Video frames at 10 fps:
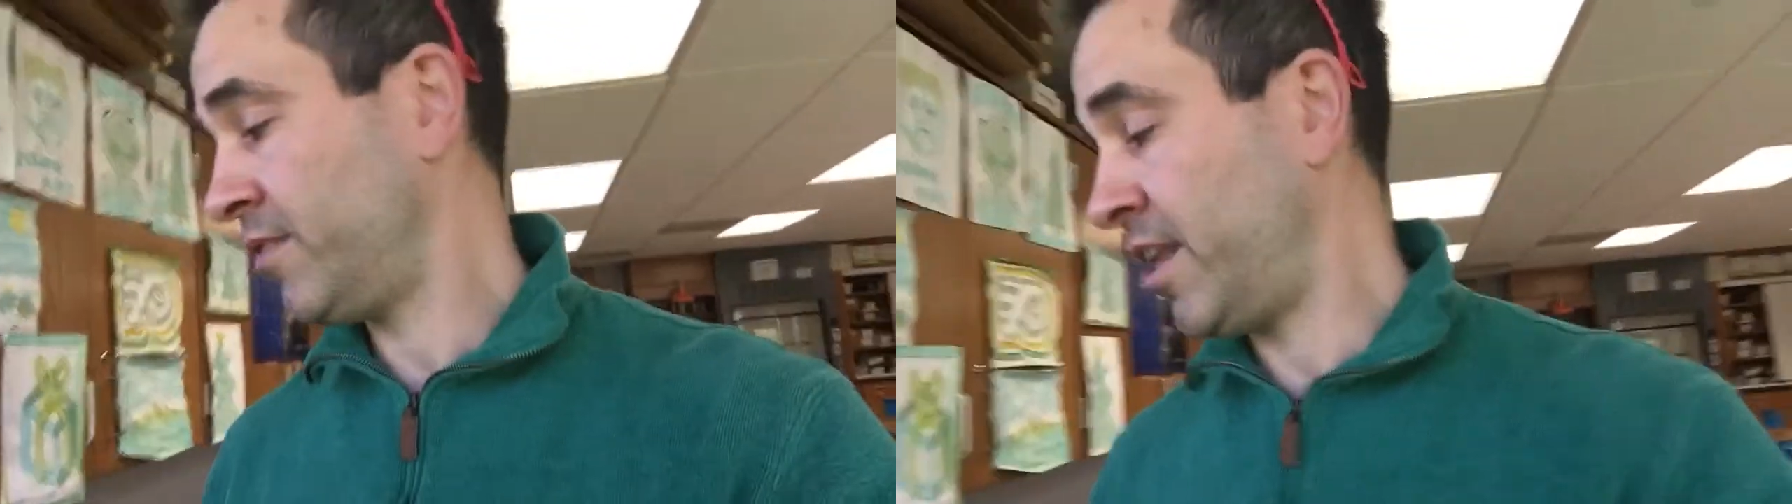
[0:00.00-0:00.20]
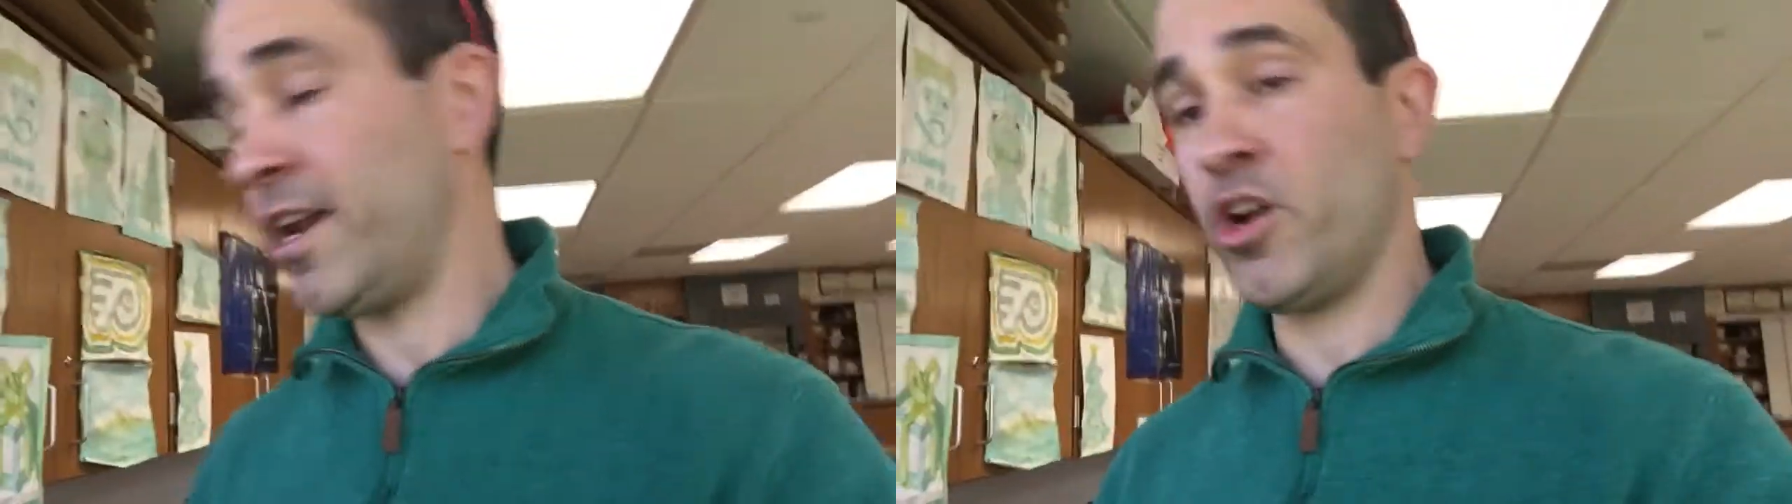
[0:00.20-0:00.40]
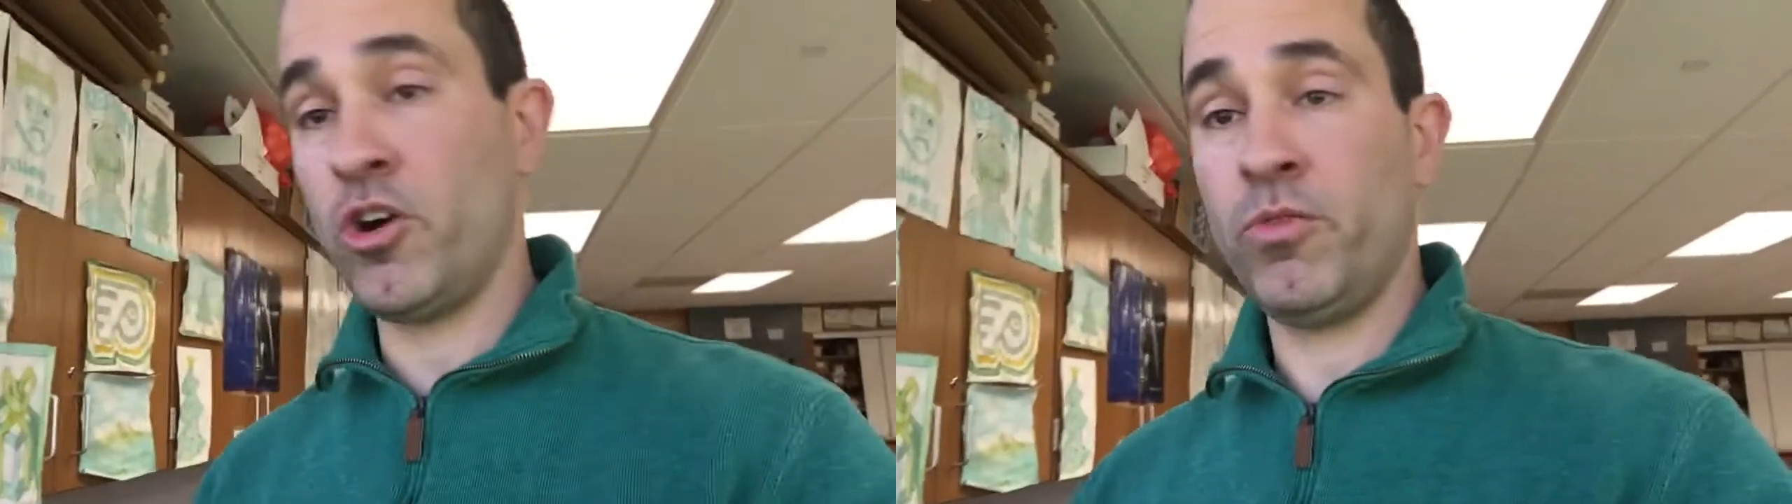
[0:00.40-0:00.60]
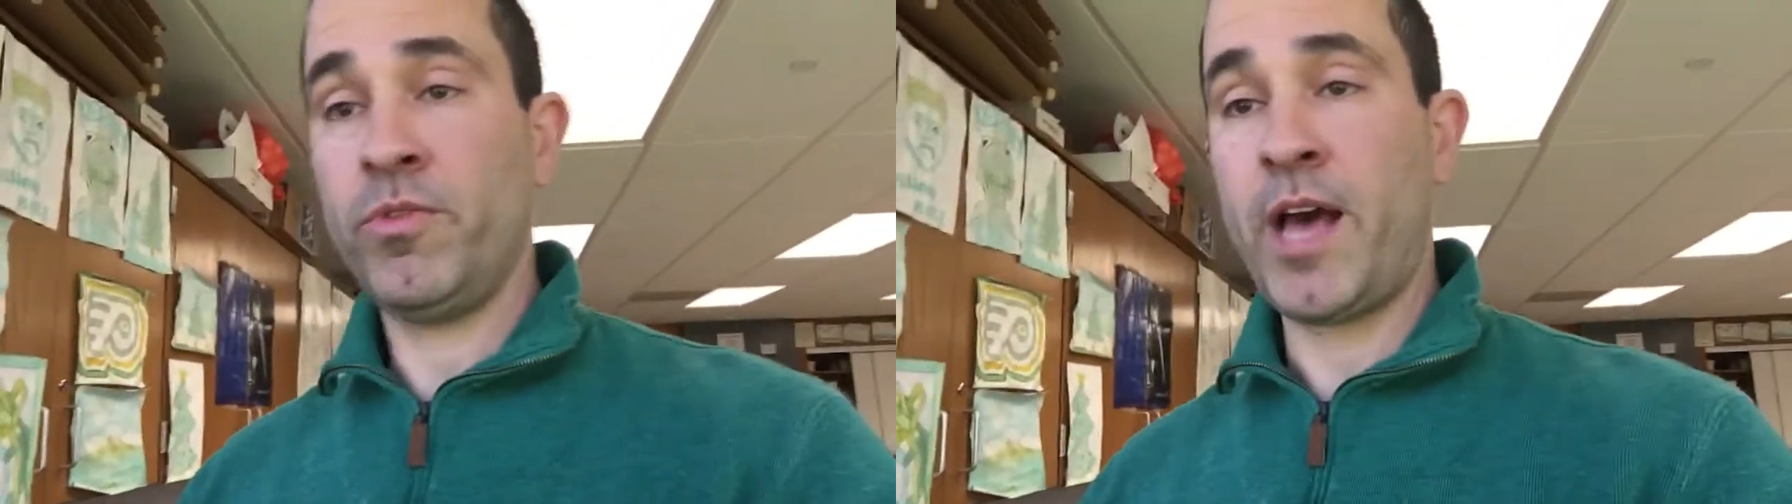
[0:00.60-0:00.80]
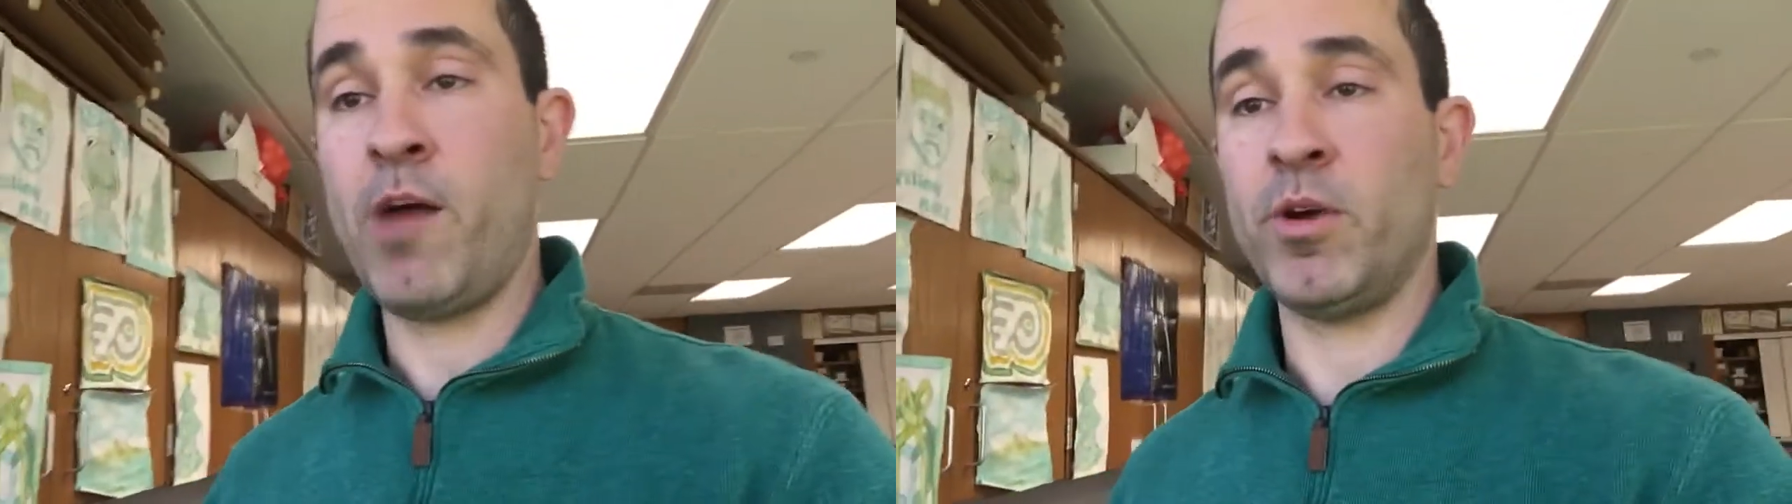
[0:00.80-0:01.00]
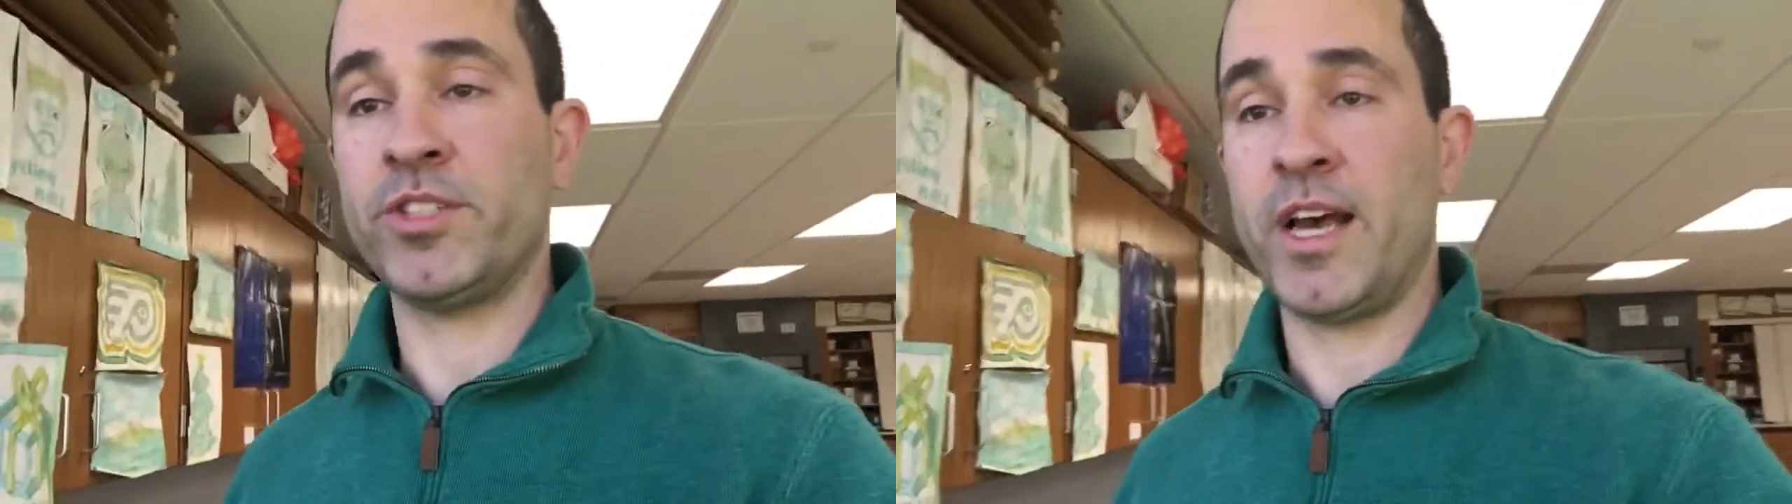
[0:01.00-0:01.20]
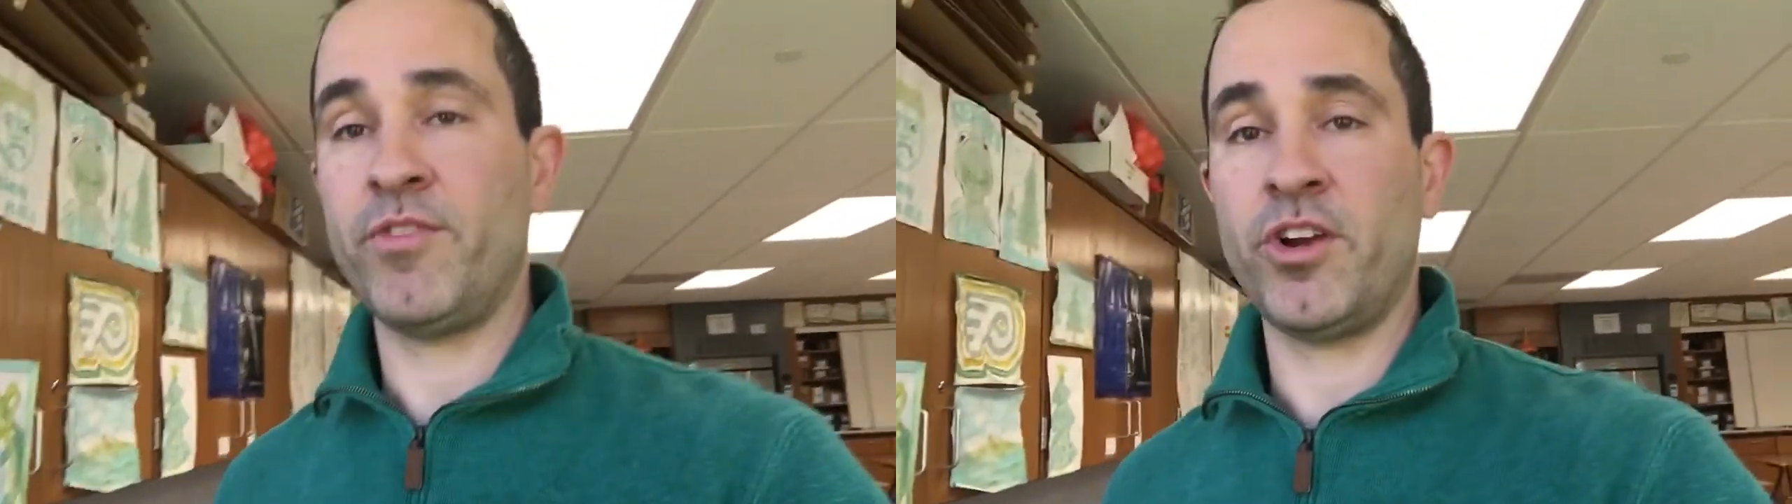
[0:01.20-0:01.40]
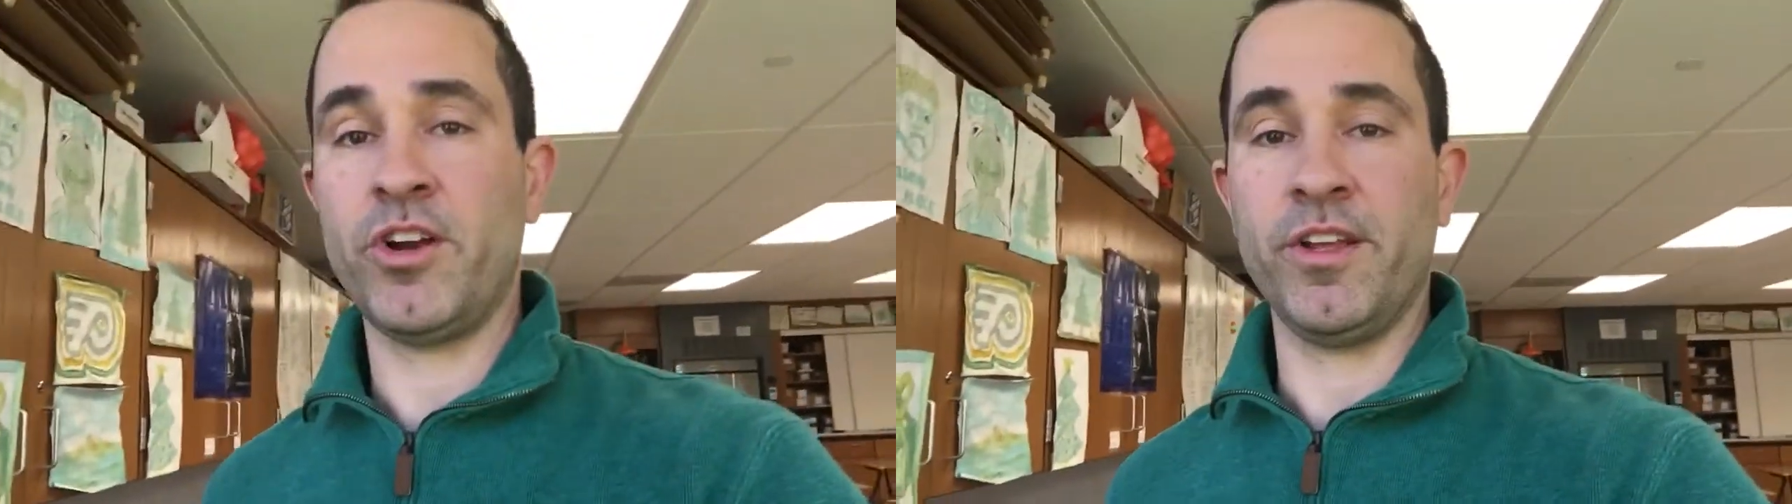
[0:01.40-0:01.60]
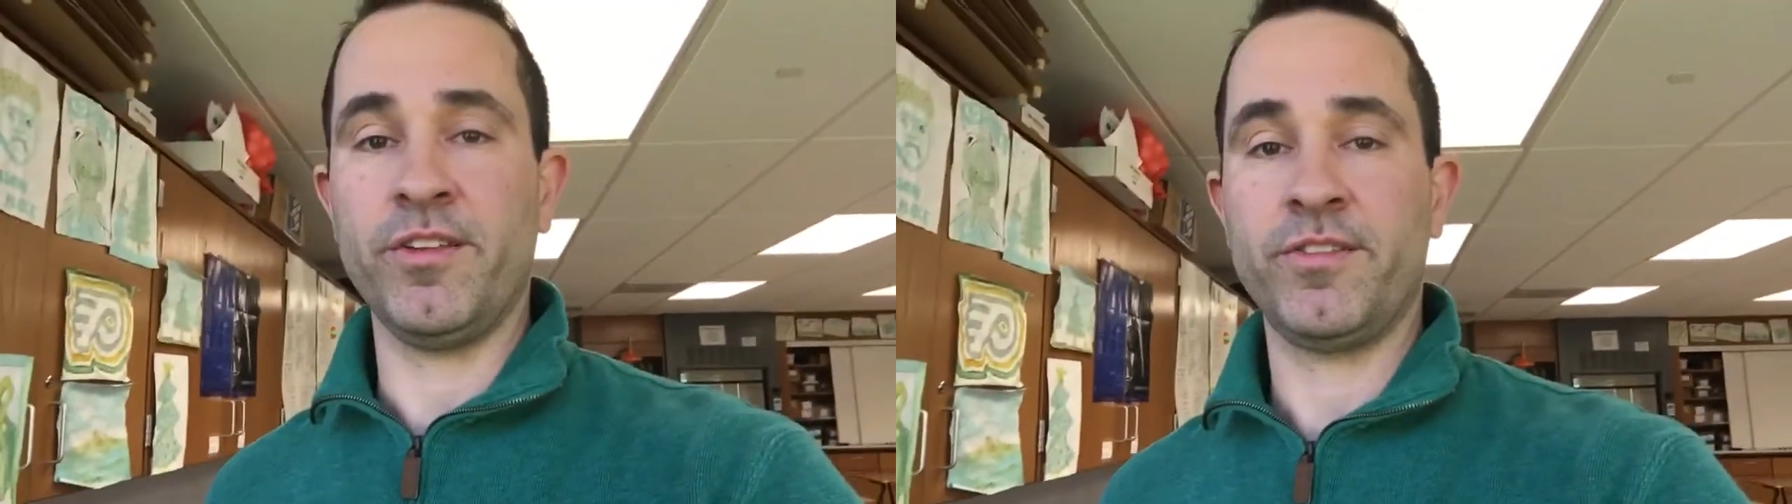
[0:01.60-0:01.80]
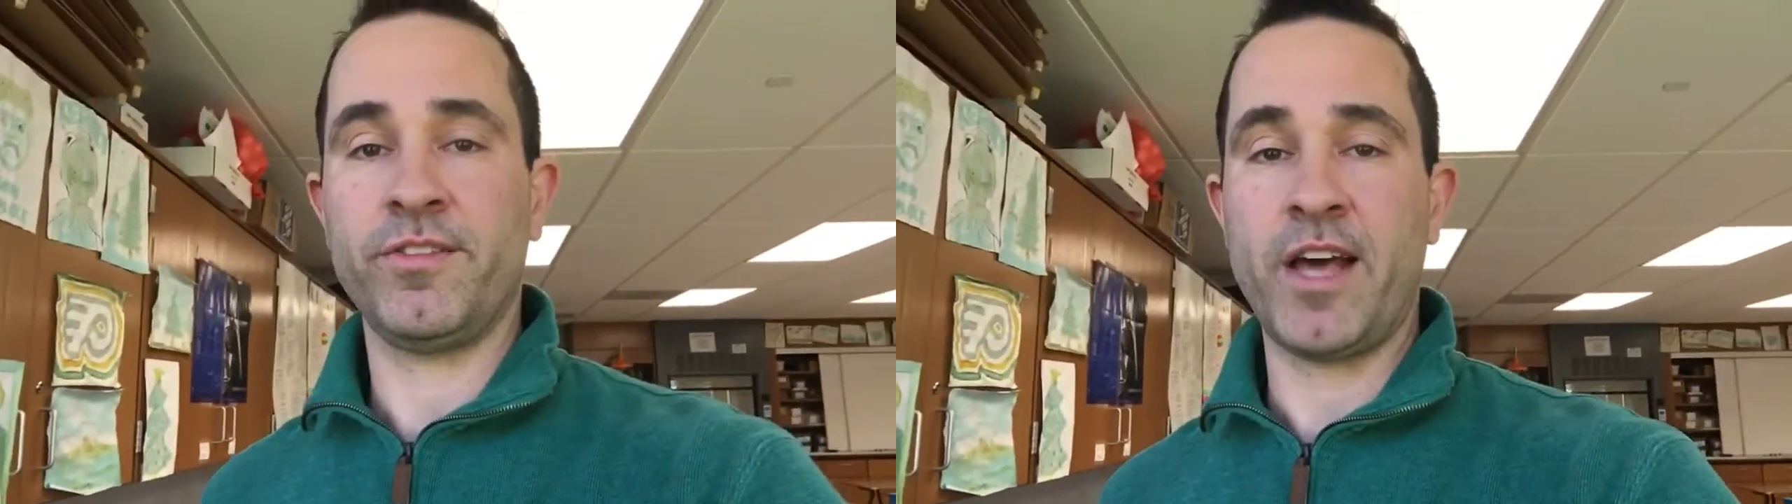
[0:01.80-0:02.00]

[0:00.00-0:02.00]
then I know how much heavier it is.